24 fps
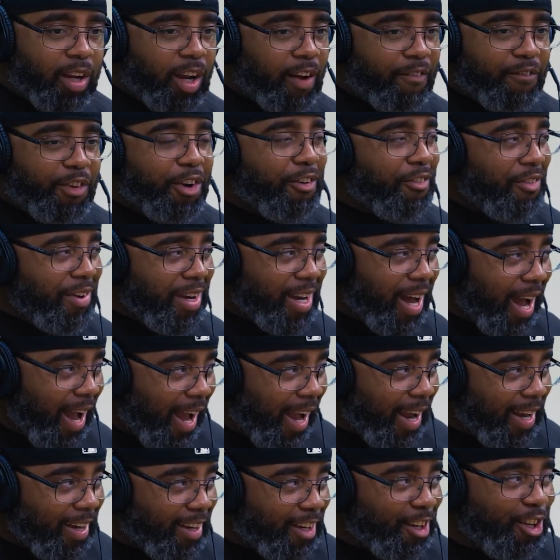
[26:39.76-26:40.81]
If you're
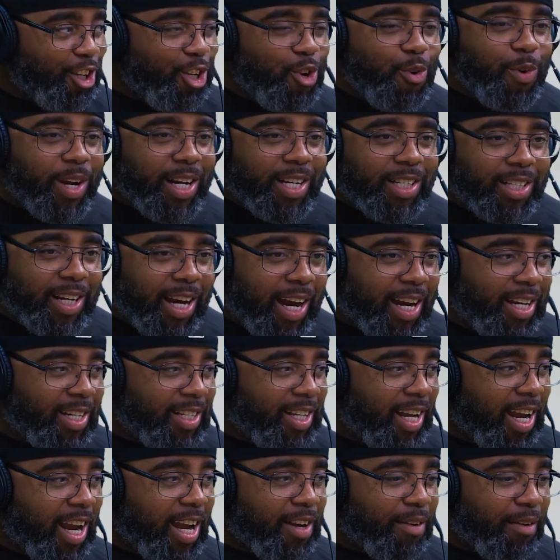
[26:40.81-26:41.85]
not, you can change
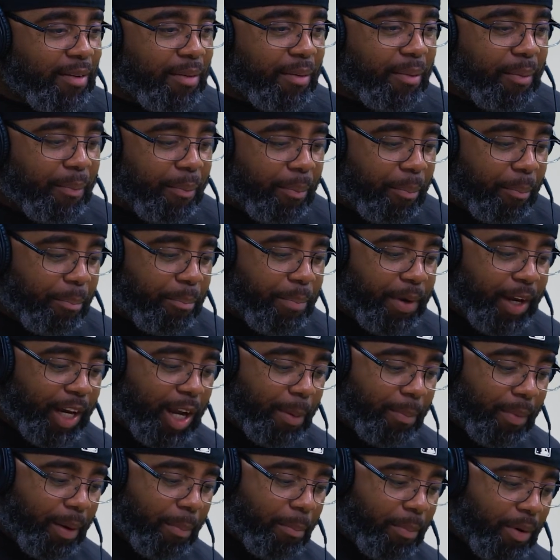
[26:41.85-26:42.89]
that. Pick
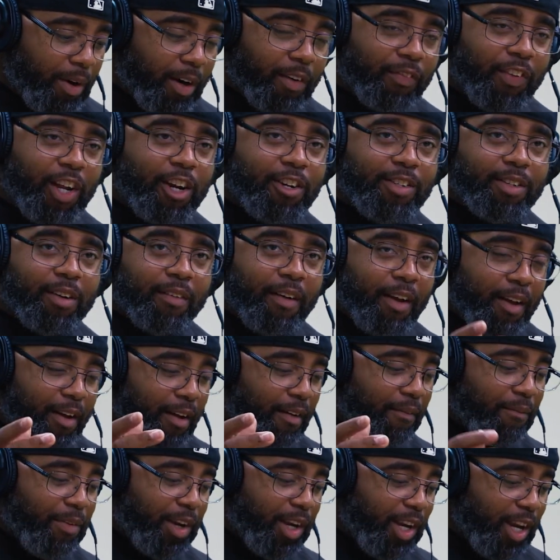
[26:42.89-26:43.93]
up a book. There's a
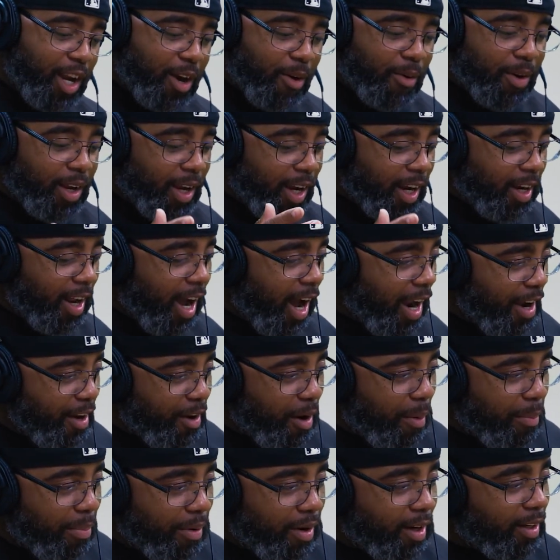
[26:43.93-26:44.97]
video, an
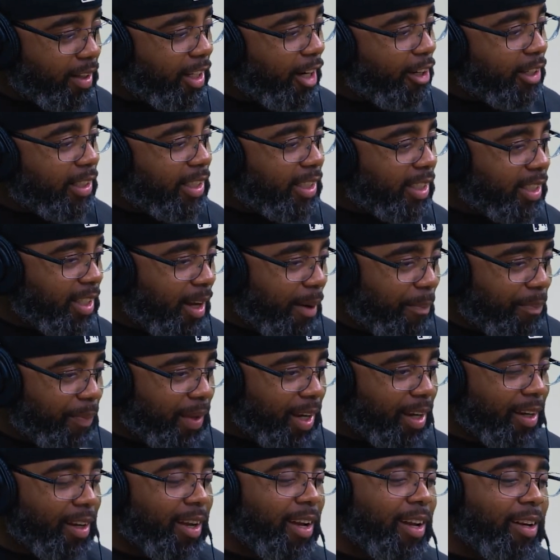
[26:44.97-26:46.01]
audio book. There is
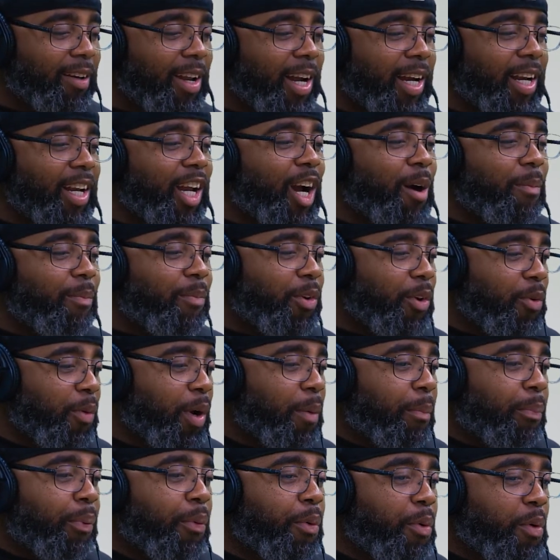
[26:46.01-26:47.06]
something that can help you
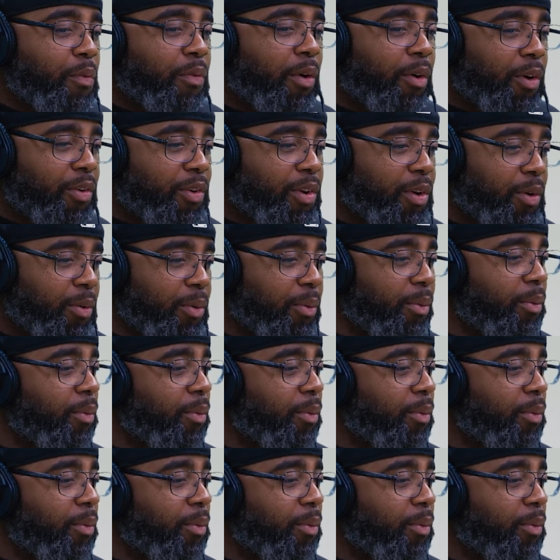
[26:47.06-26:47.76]
improve on you.